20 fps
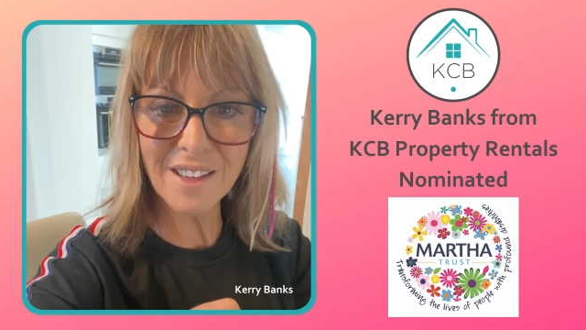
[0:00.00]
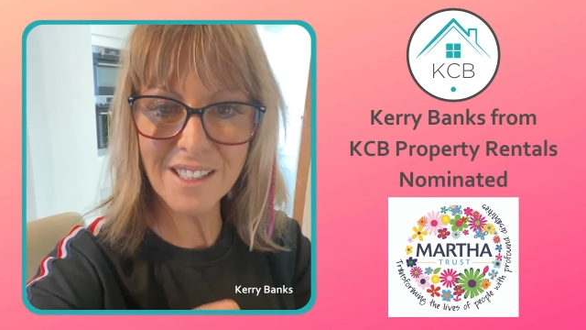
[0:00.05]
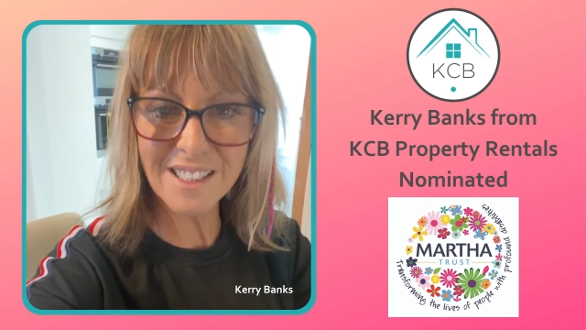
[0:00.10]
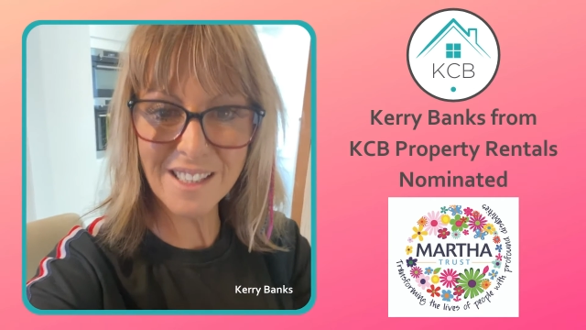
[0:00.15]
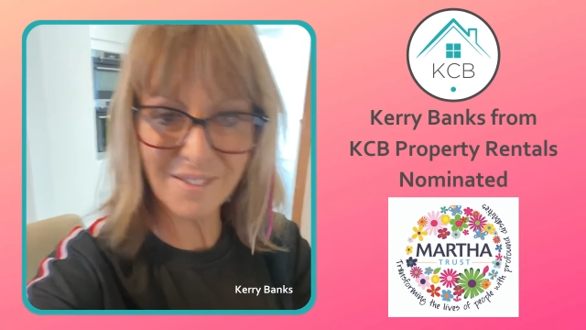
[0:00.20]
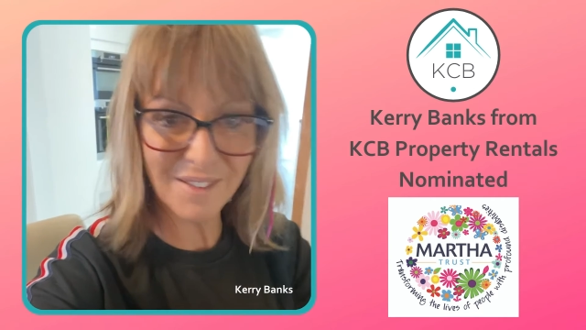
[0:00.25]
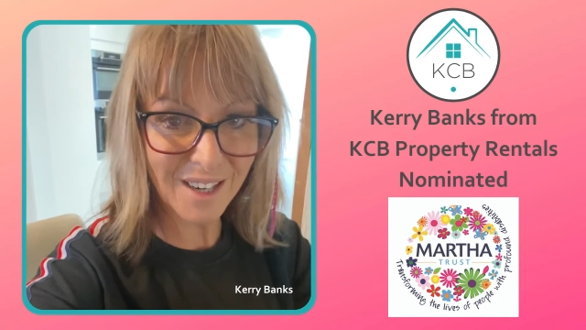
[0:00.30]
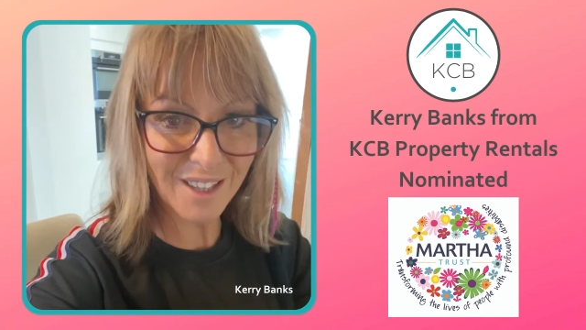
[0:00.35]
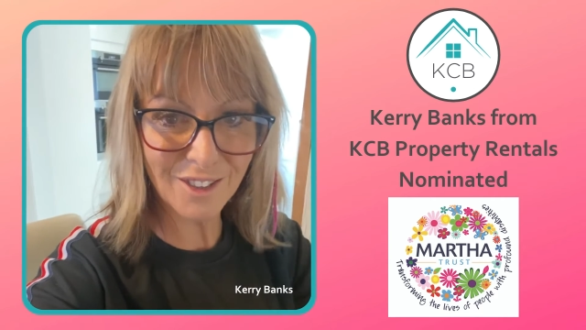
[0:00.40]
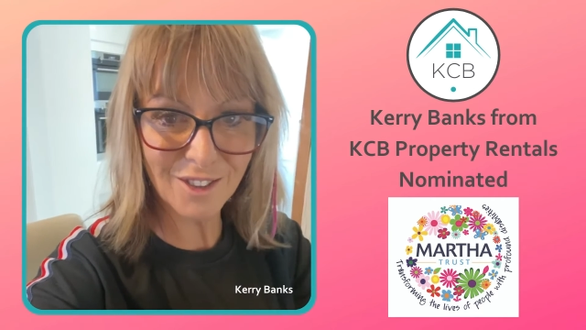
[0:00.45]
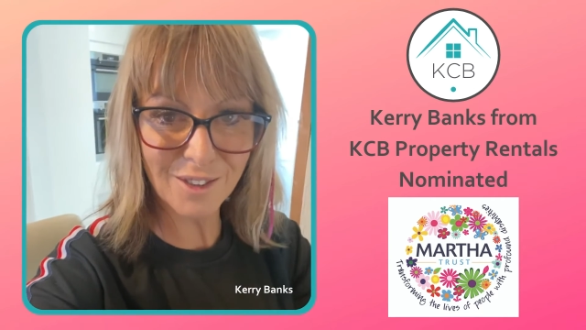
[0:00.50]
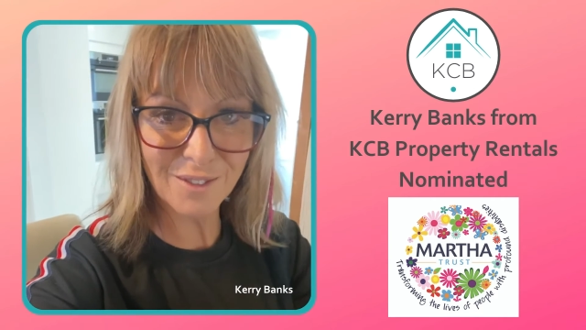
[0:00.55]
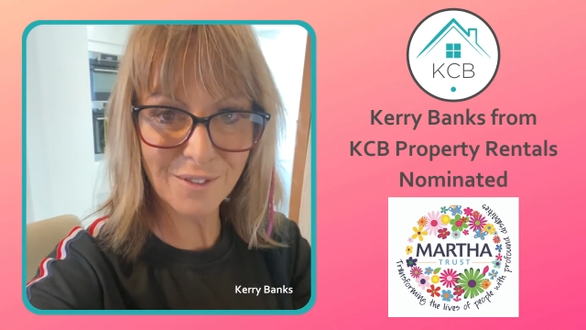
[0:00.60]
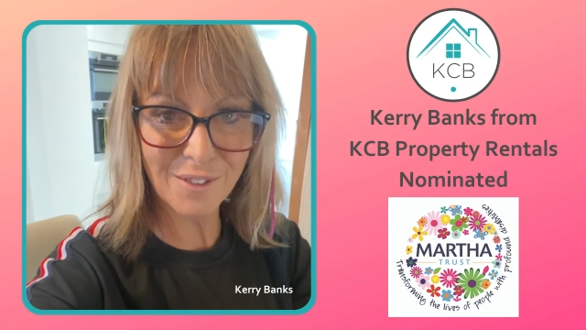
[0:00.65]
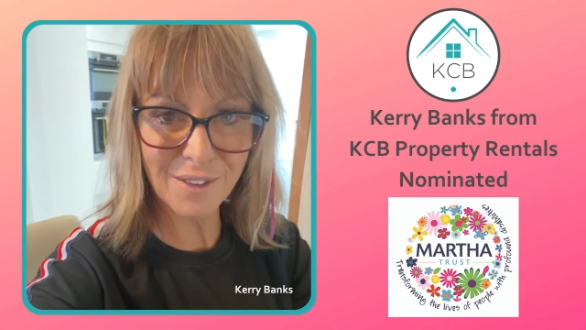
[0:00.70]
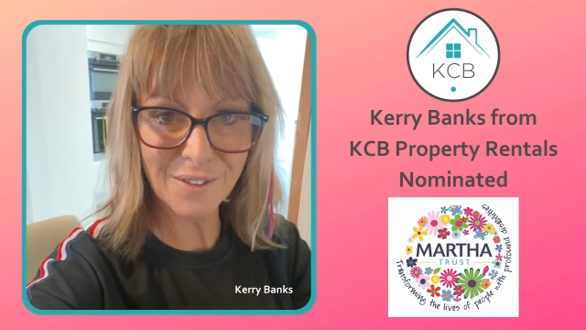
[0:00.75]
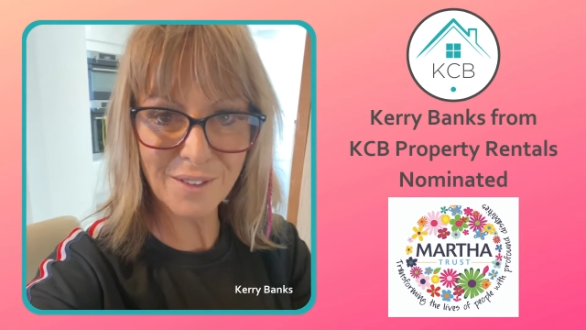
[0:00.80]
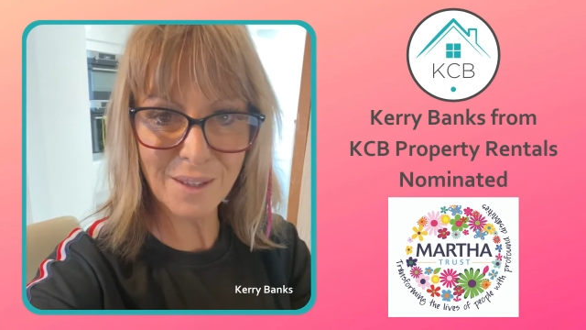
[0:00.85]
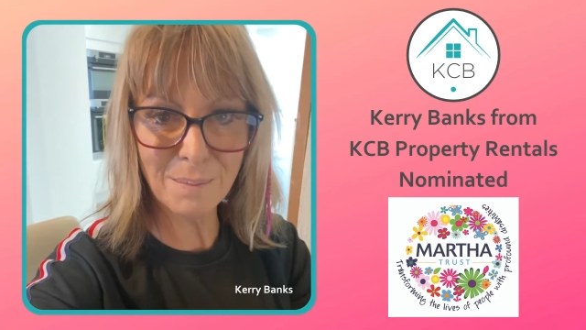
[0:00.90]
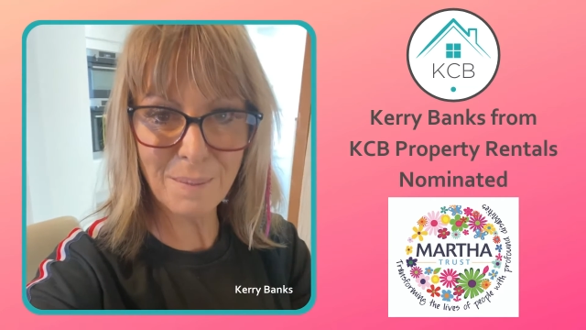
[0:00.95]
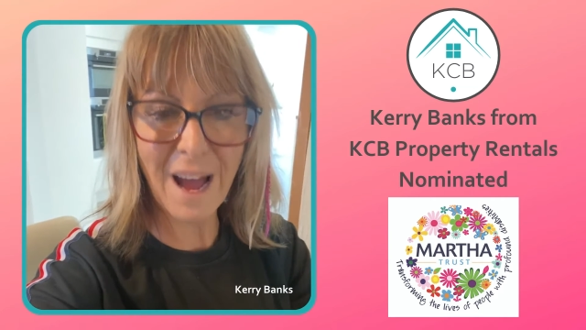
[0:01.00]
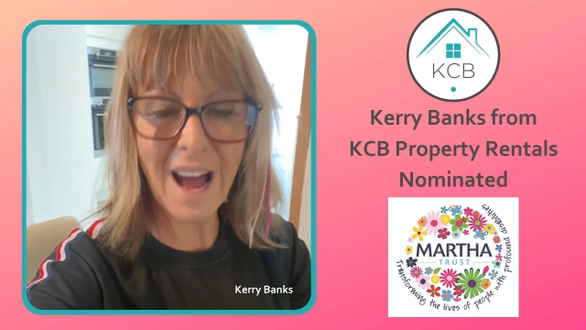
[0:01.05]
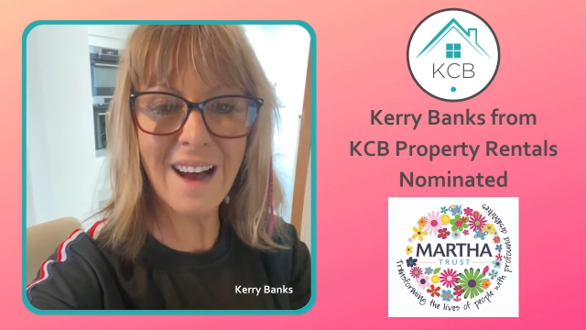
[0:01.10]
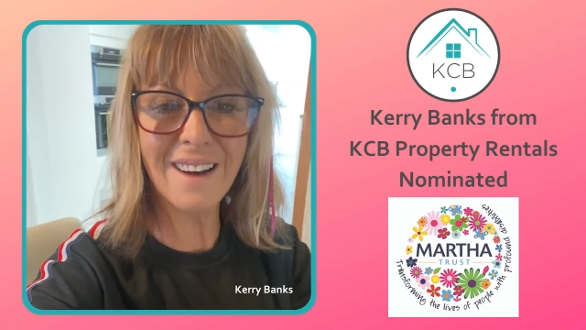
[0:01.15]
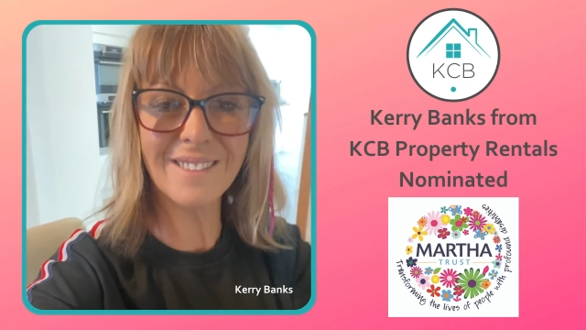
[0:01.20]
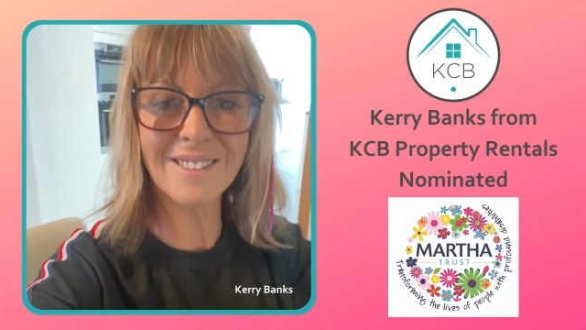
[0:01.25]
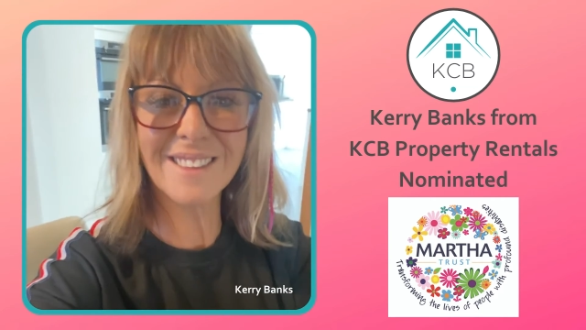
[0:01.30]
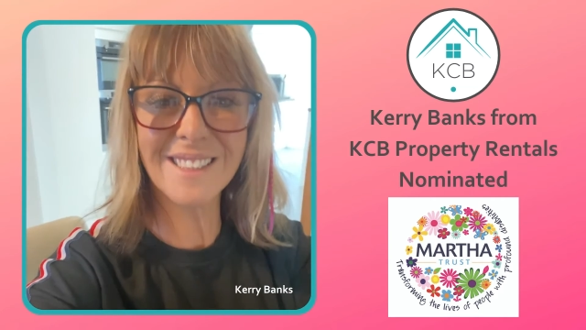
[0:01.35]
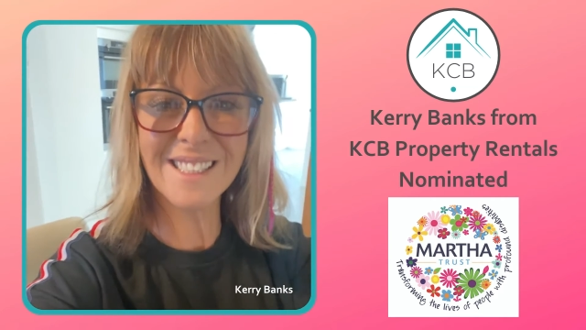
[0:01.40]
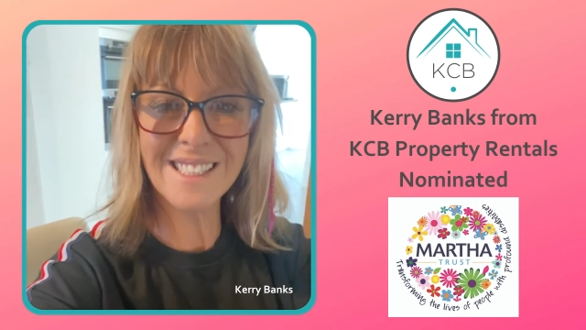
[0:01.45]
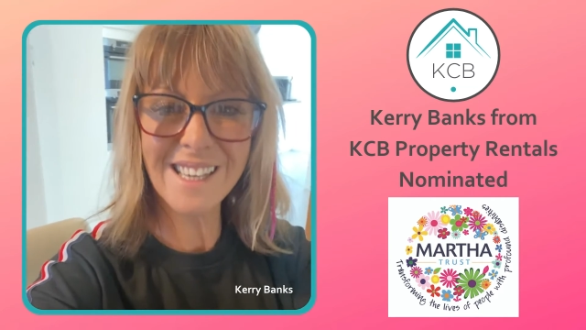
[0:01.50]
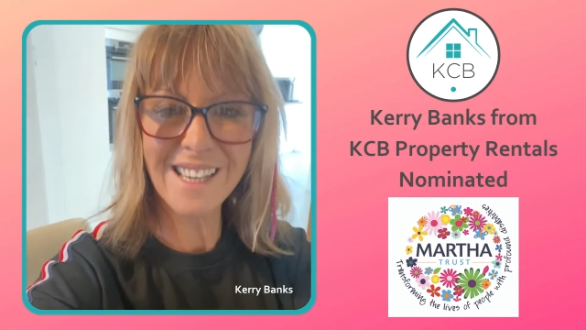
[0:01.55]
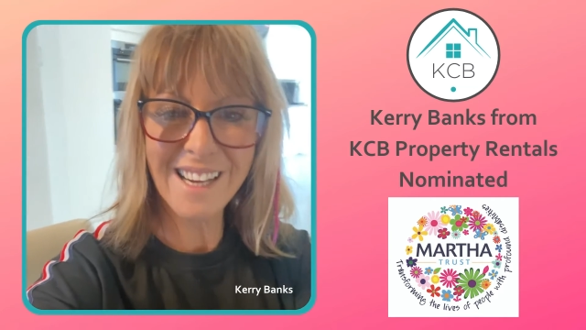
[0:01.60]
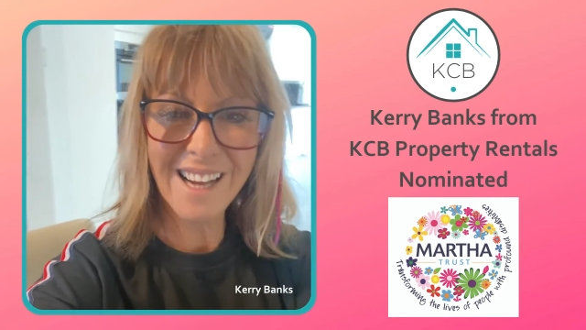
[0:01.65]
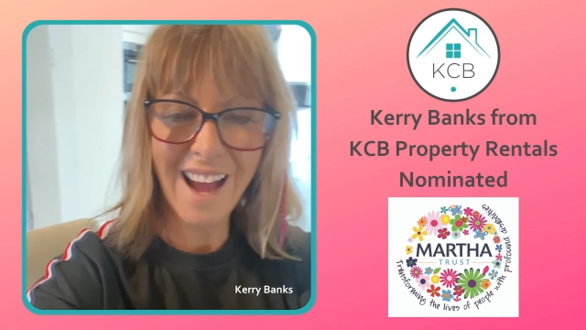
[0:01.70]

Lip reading: £750.